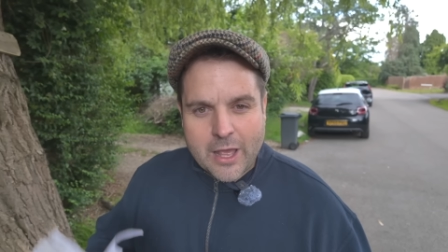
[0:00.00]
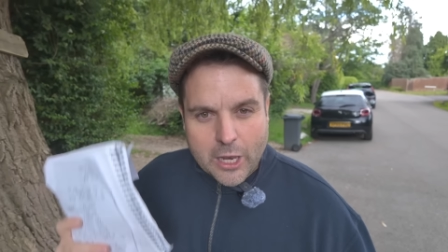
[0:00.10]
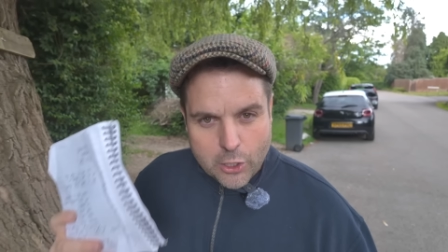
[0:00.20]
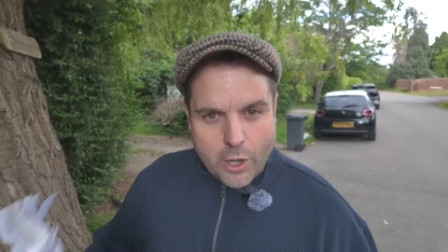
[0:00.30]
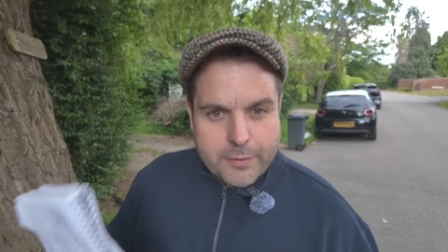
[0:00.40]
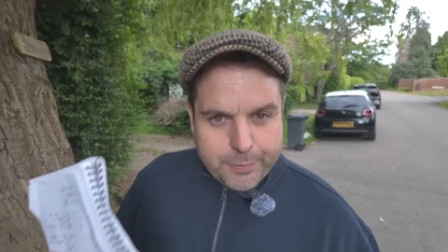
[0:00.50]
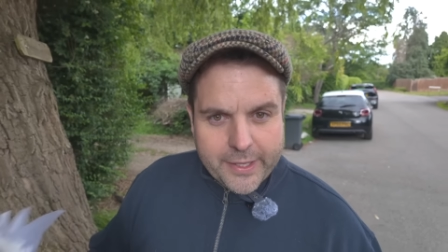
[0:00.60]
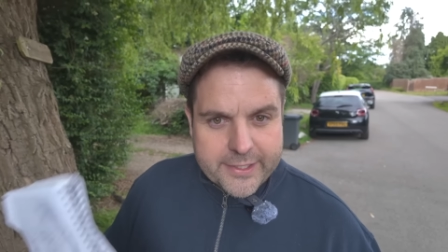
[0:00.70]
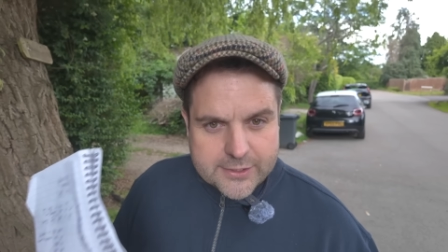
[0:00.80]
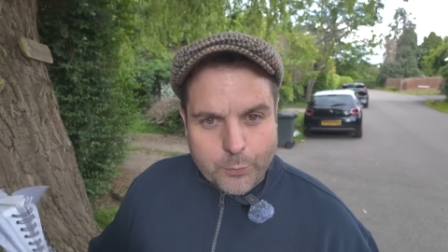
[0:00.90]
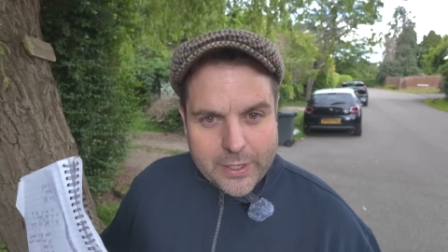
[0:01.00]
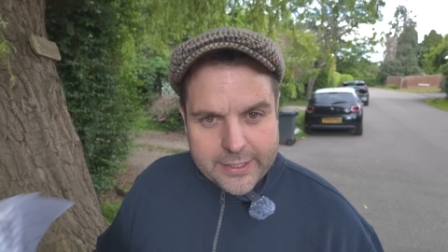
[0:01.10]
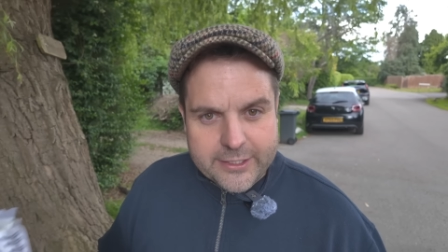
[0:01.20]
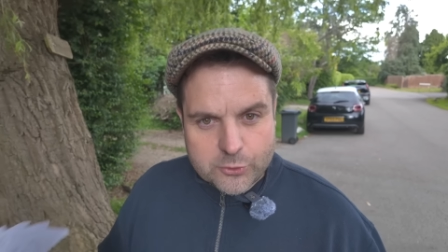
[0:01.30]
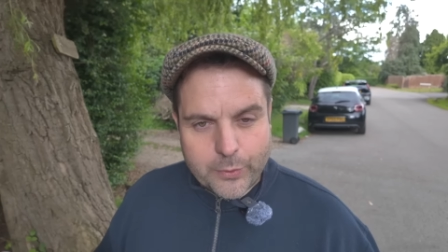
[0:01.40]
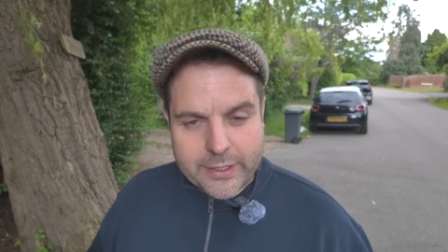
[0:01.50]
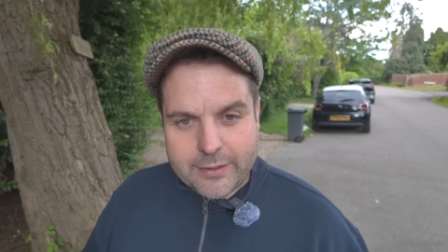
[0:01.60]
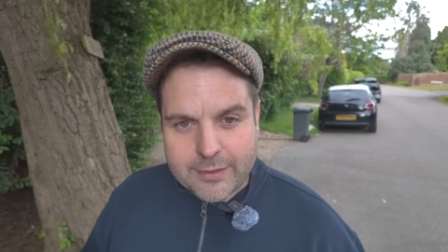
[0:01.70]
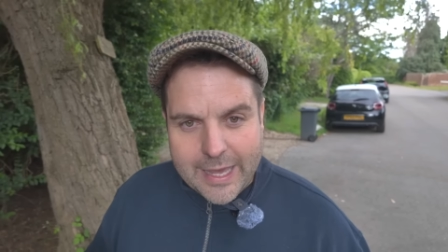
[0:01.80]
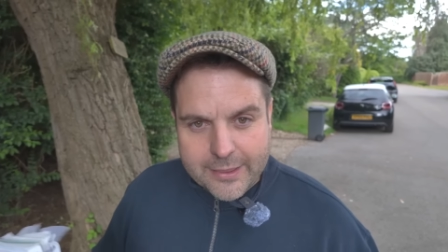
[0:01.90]
A lot of the players that we're linked
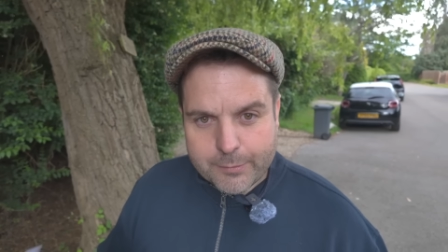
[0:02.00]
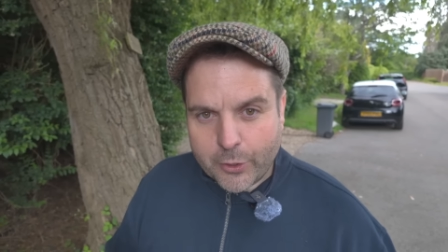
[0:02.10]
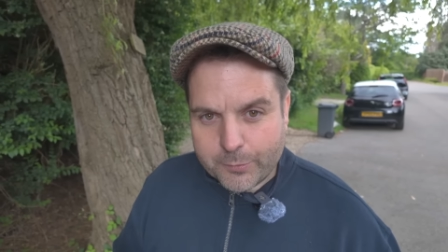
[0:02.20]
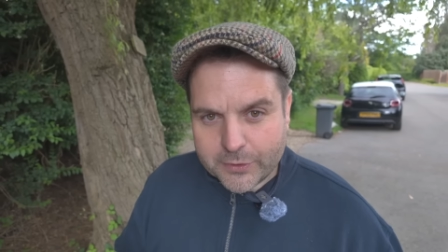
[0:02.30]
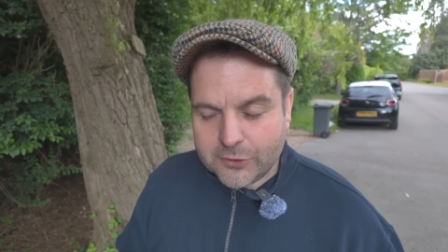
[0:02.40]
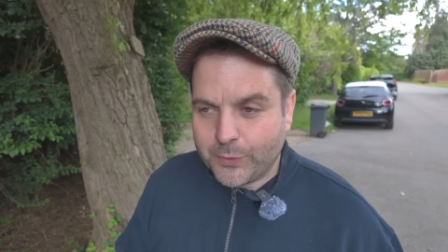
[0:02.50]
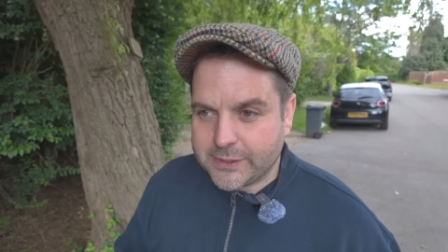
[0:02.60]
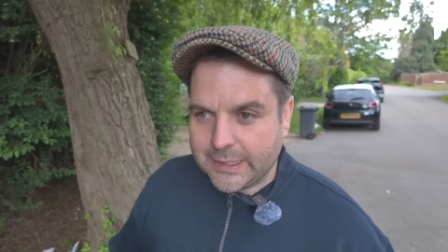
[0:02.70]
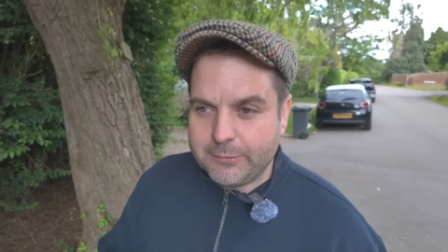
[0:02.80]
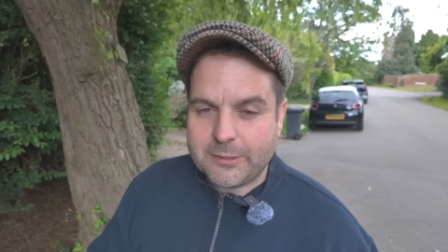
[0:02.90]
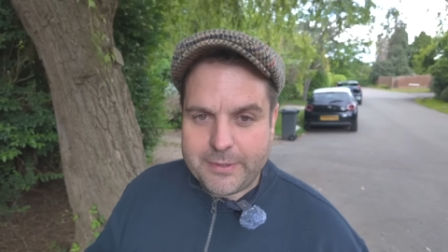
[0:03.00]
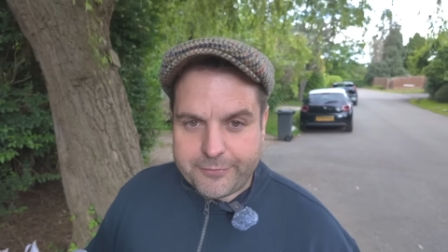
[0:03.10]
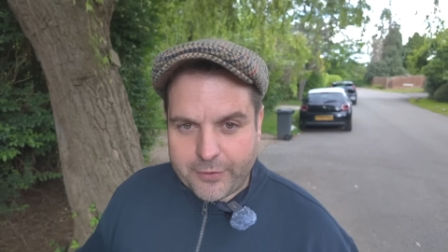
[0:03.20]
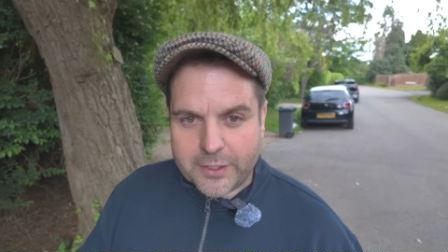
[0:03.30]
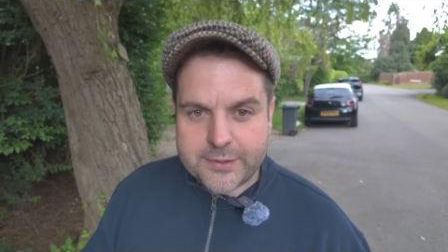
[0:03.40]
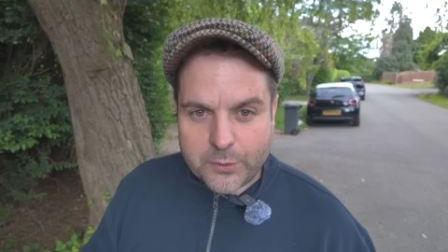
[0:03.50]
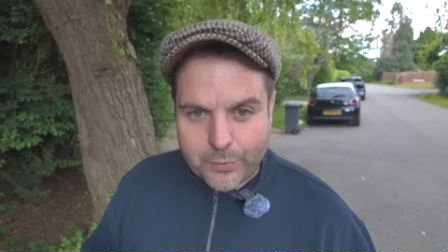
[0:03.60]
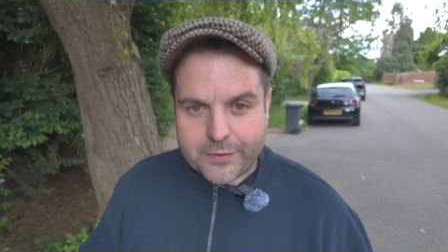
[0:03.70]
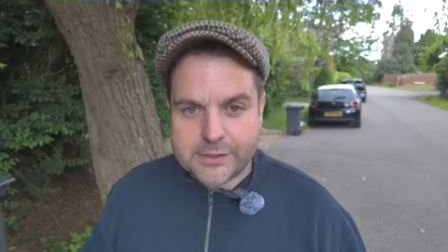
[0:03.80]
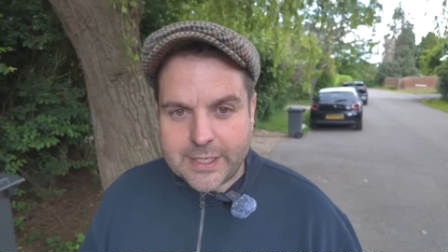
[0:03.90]
with at the moment, we seem to be fighting
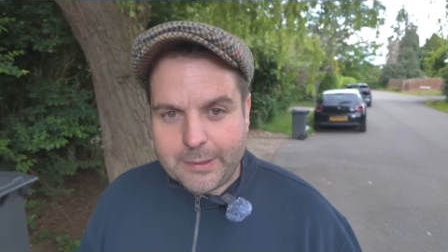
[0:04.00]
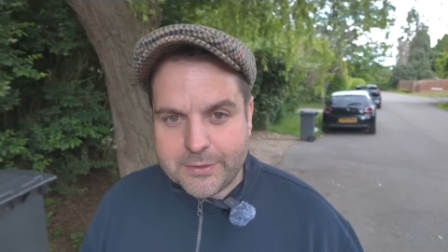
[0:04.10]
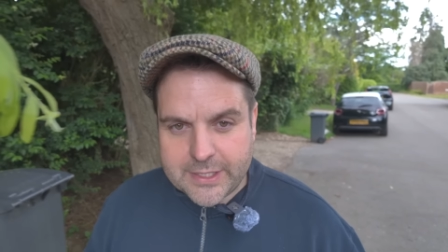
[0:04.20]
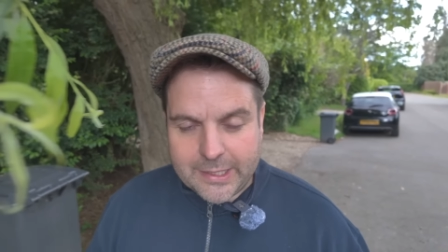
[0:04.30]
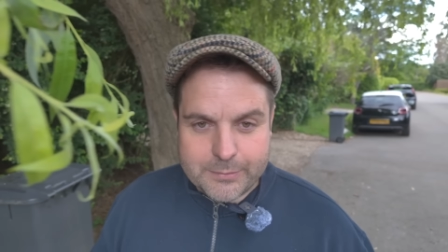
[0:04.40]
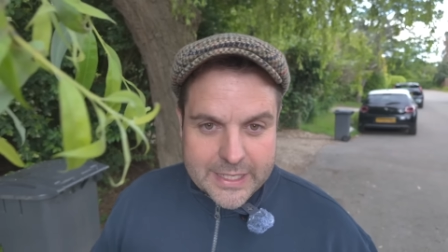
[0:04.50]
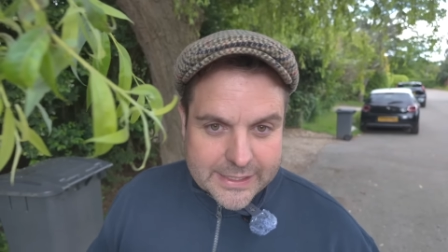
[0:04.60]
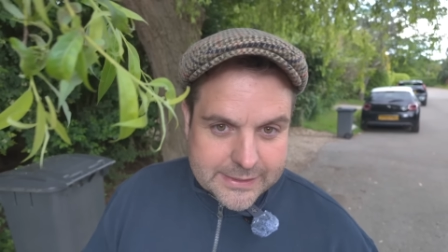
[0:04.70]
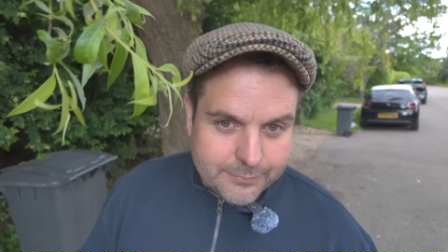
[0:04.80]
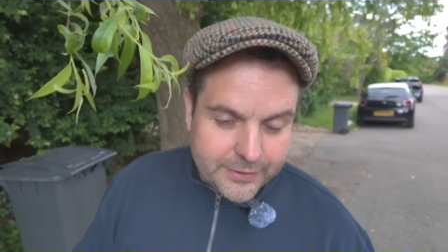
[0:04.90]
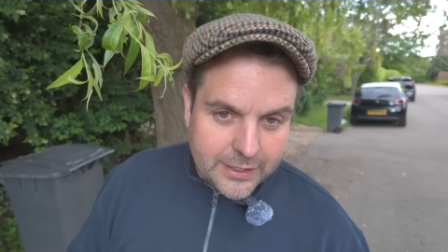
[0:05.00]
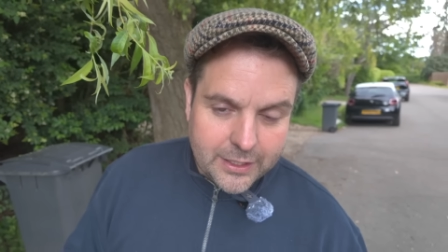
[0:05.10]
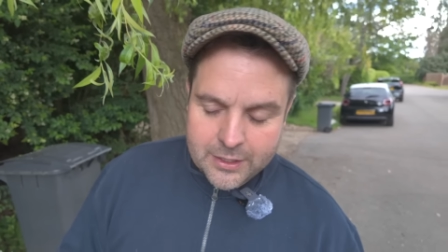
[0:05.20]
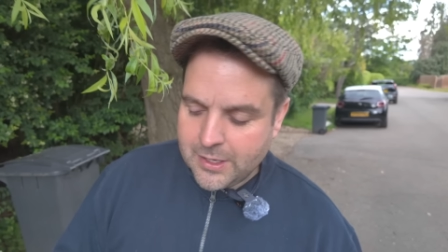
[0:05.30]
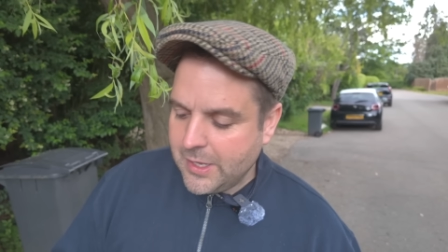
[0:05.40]
with the same teams Aston Villa,